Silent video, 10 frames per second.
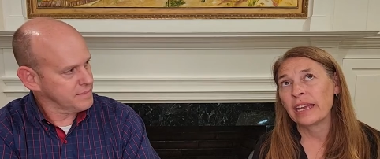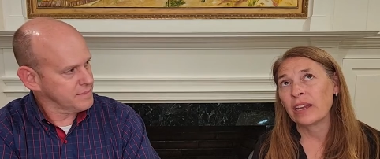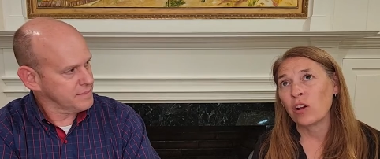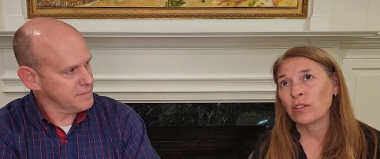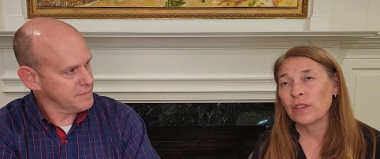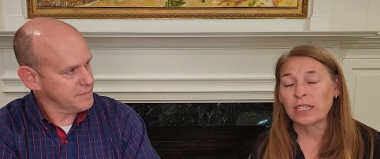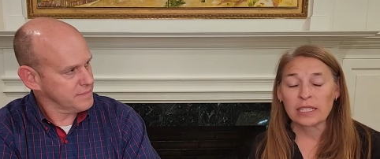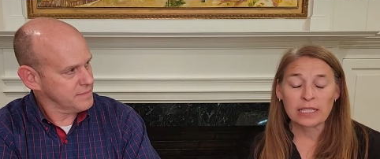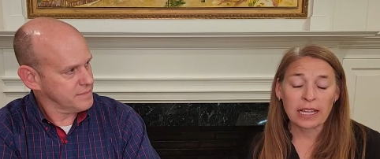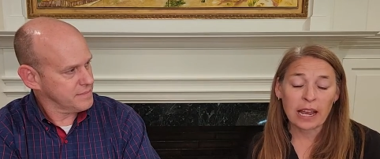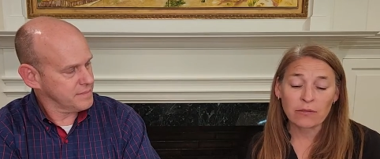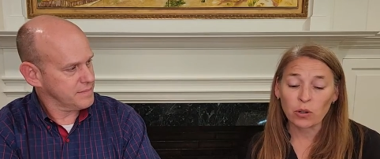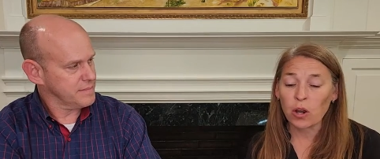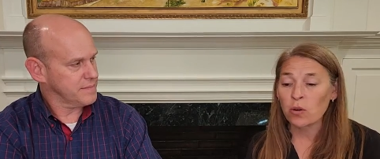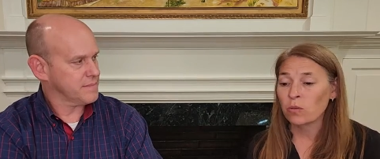Speaker 1: and all of these things. They have
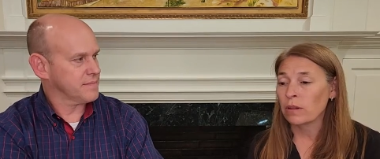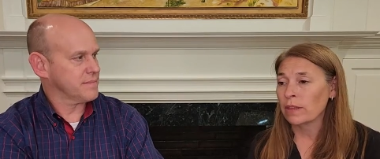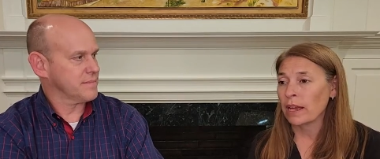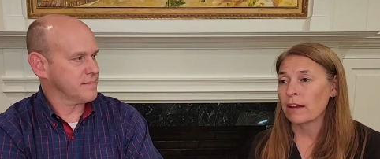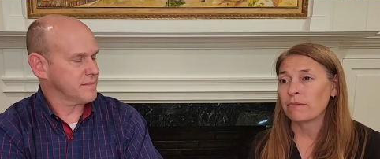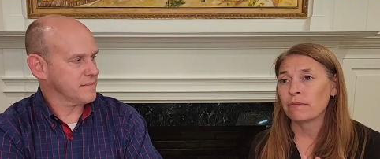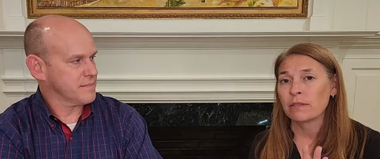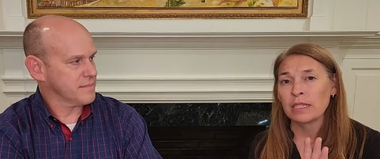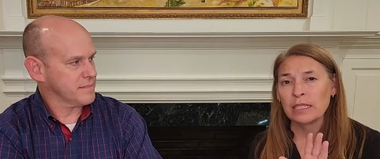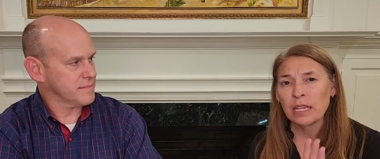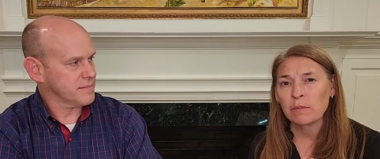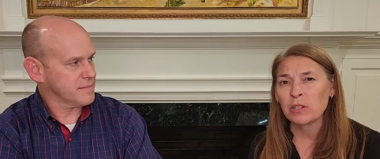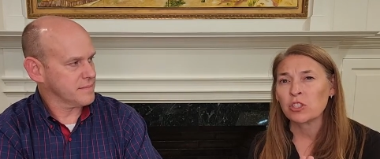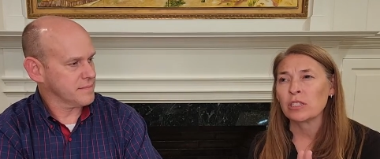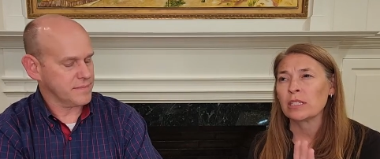their own, they have these
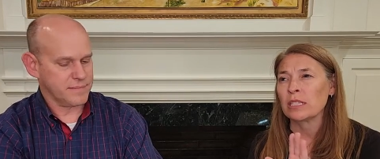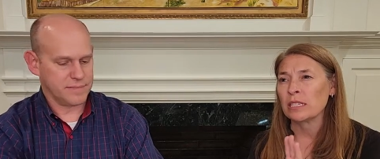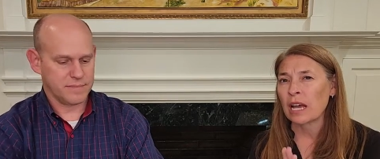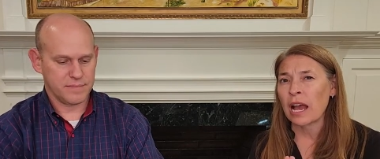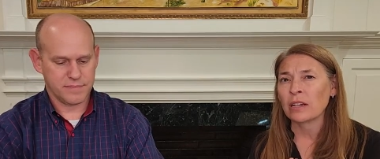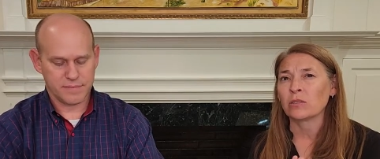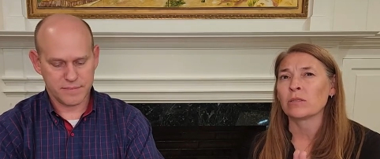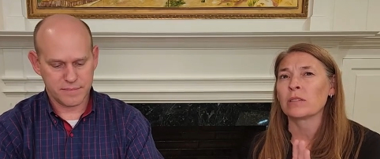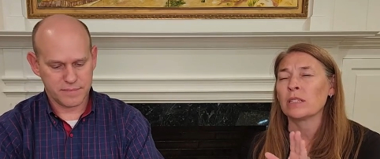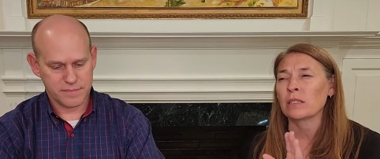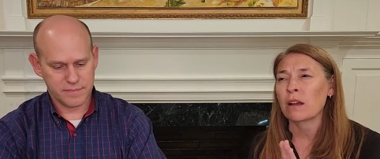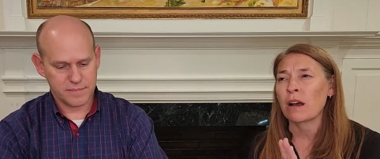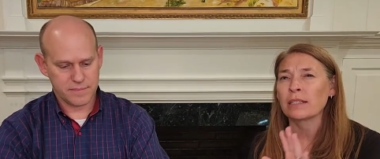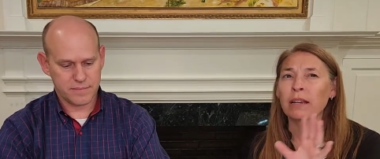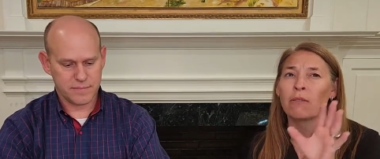images, these idols, these
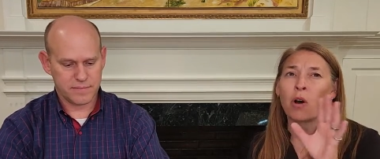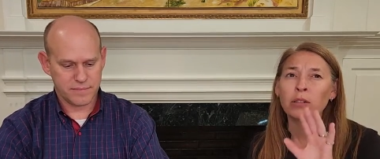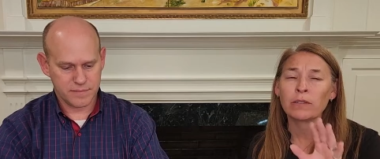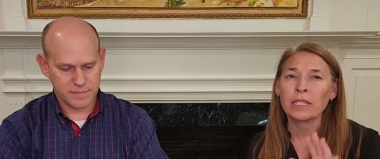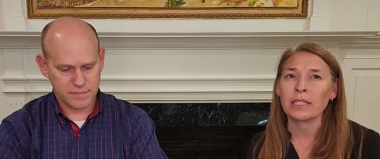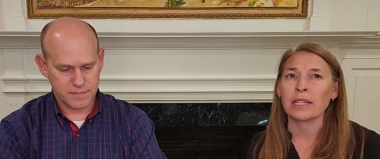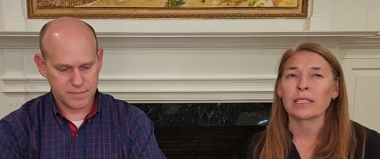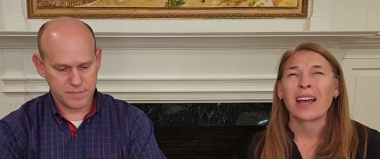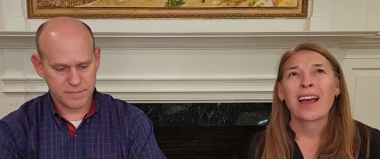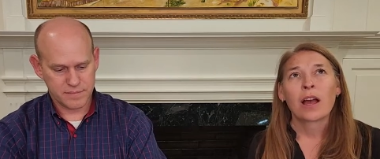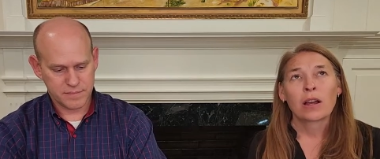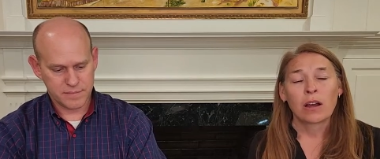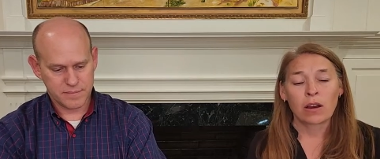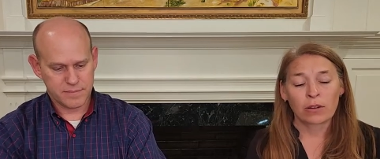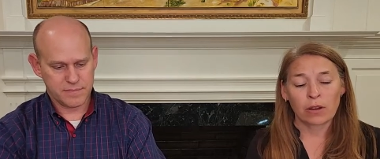gods, they have all of these things.
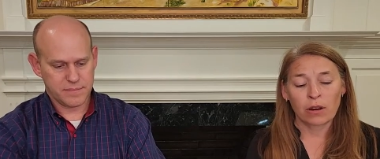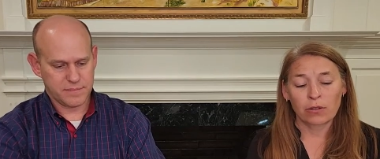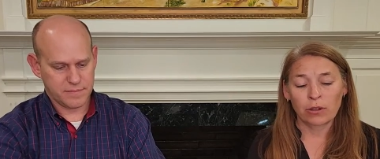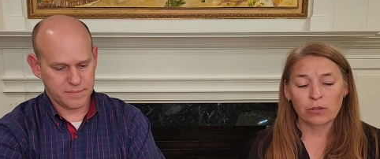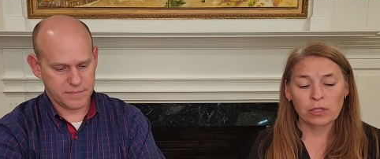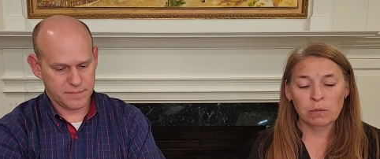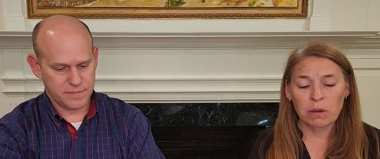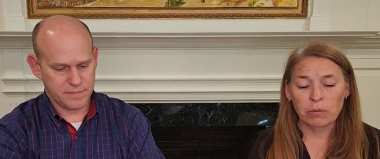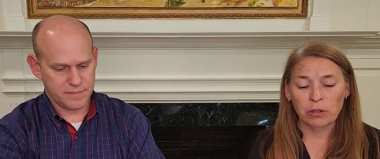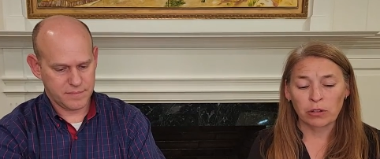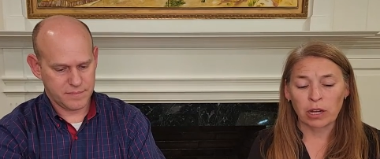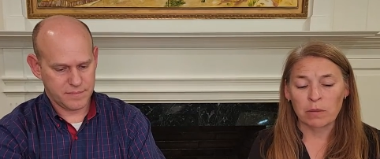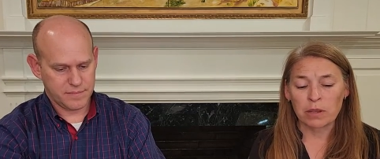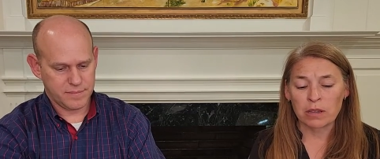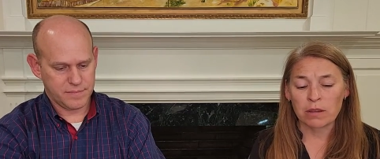Are, are those the people that are
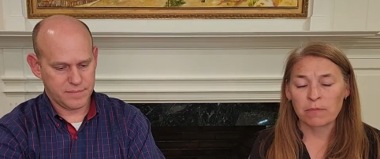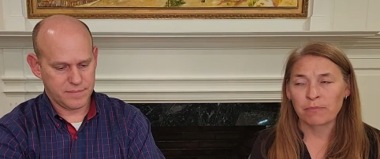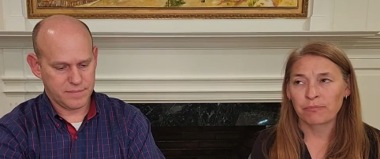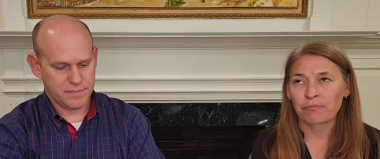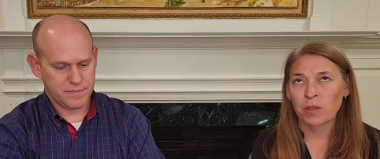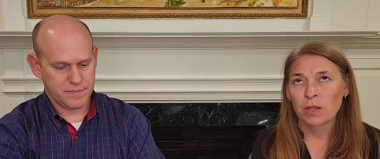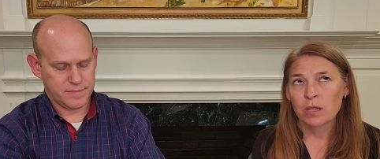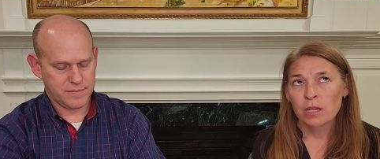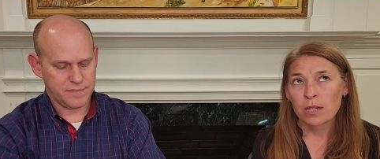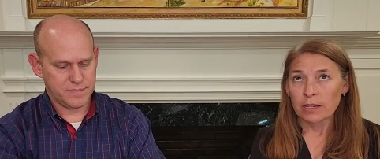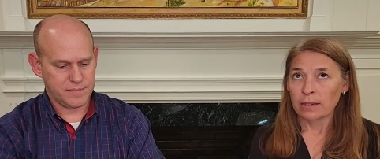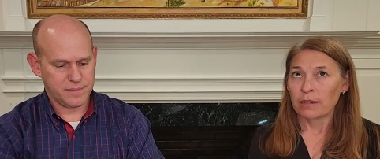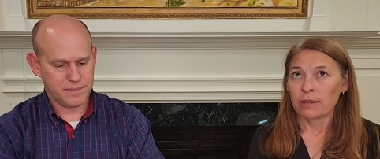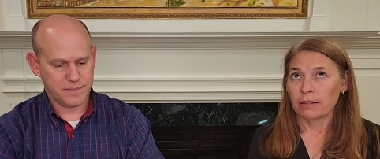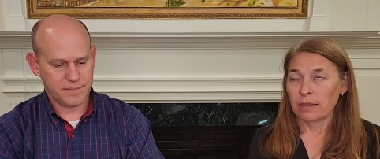going to be
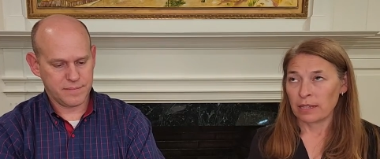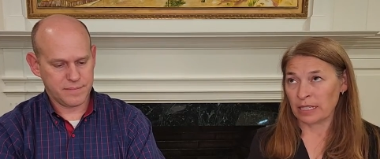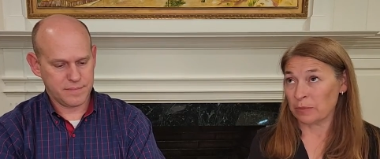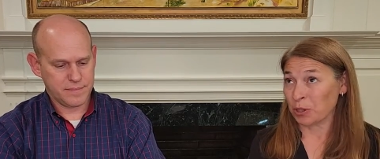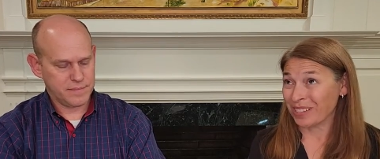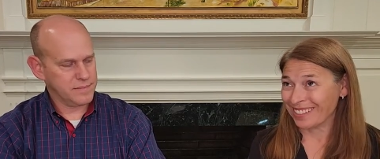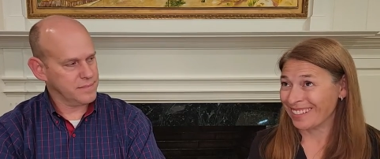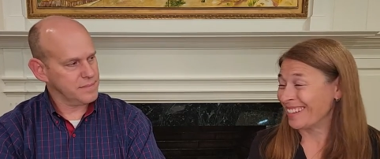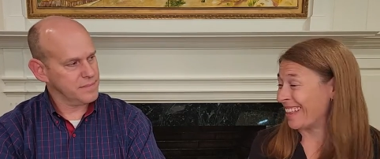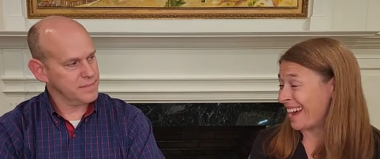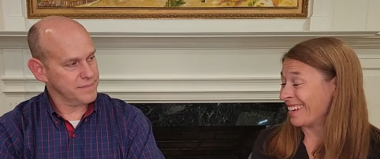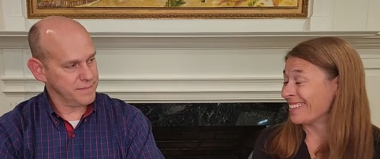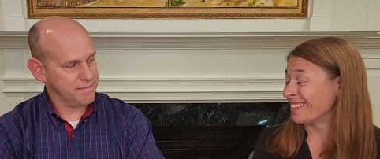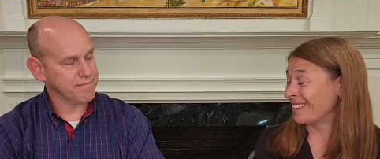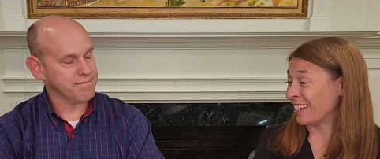experiencing
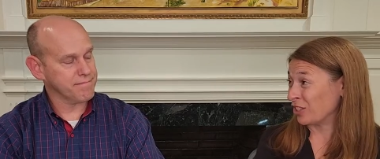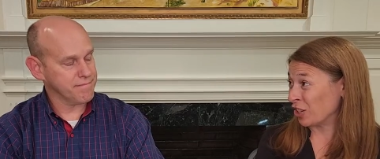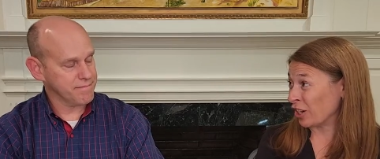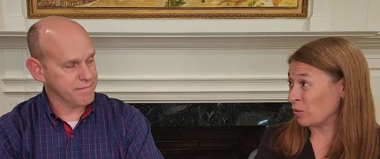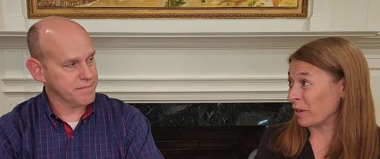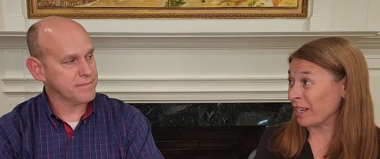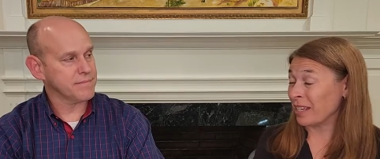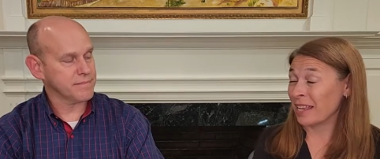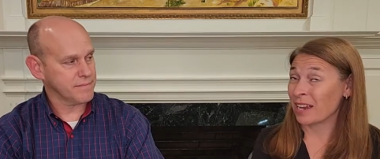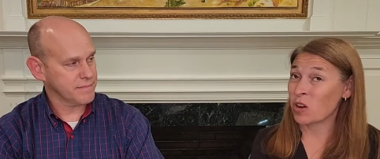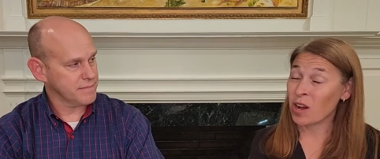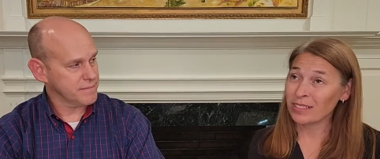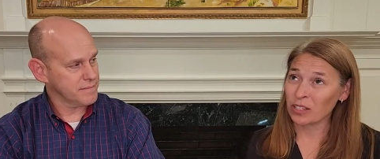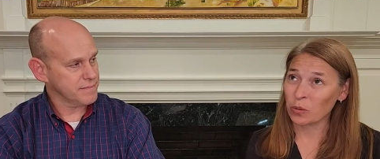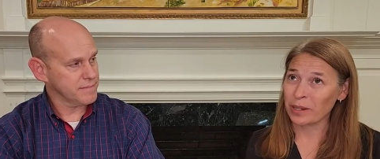that mm. that hmm. judgment and that
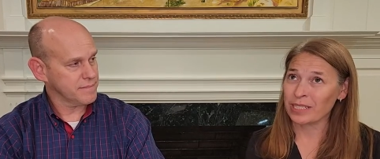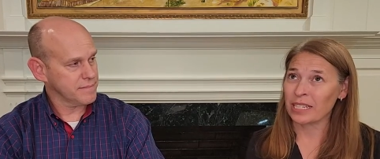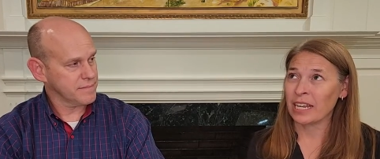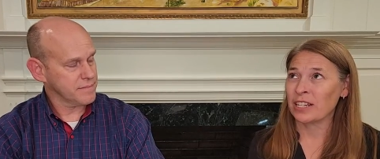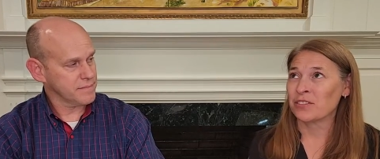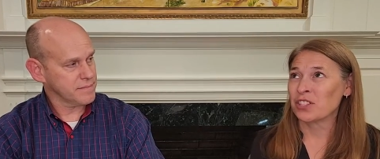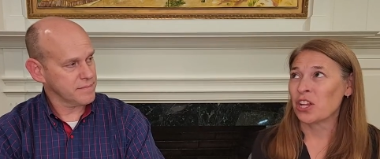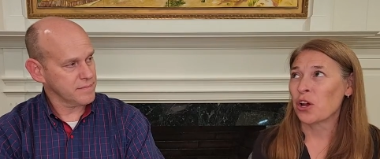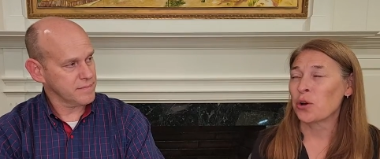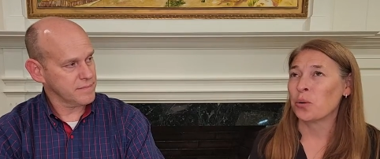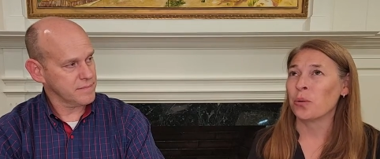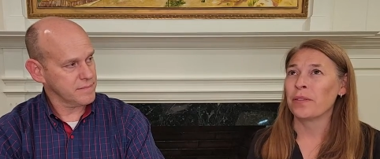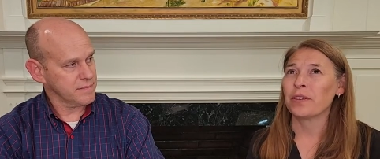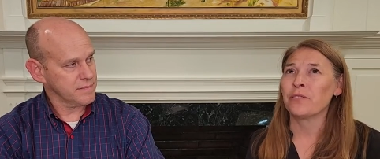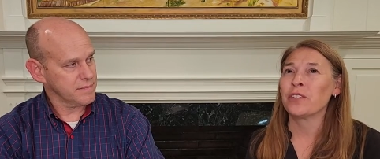consequence and if
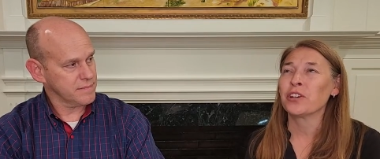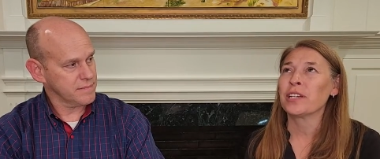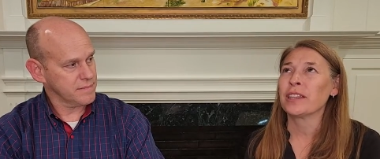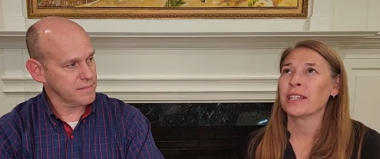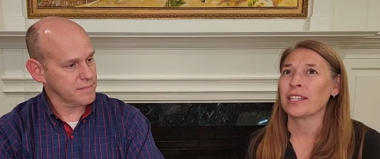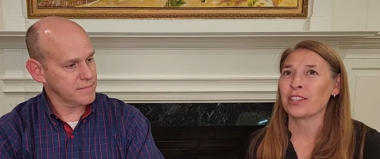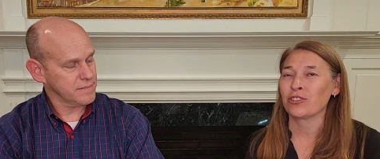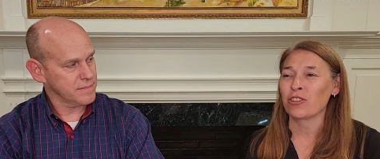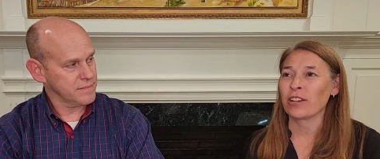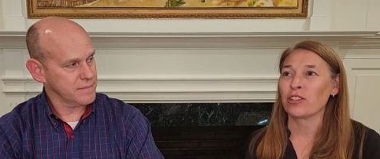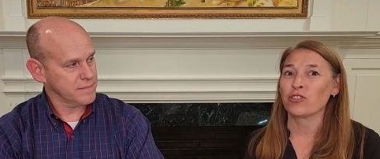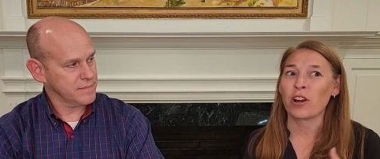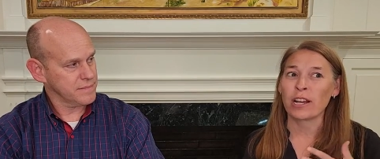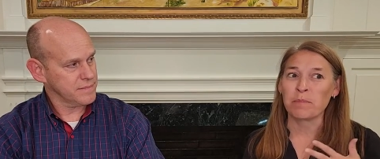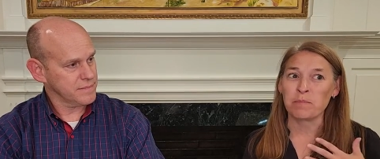so the very thing that they're trying they're trying to